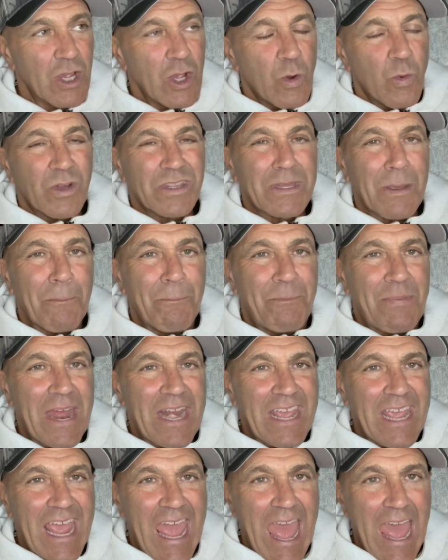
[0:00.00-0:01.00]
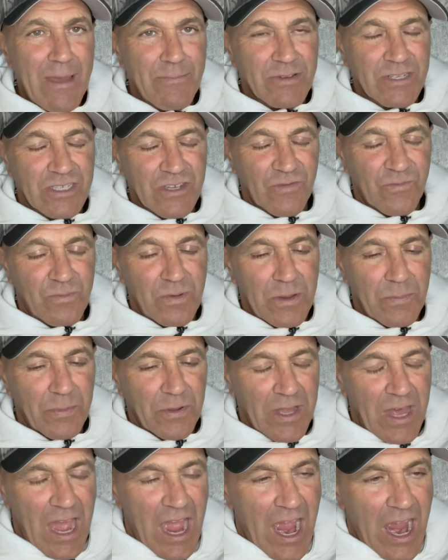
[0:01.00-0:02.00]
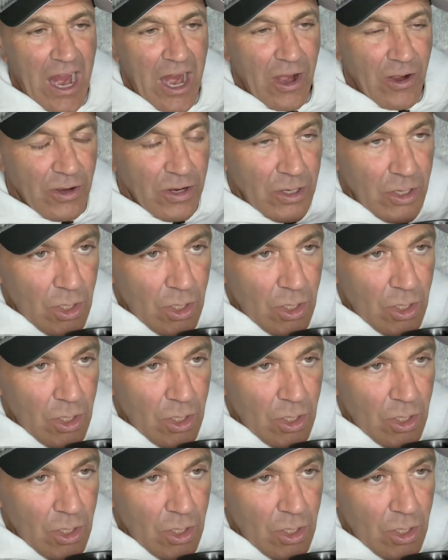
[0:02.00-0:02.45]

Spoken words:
what the betting habits of people are.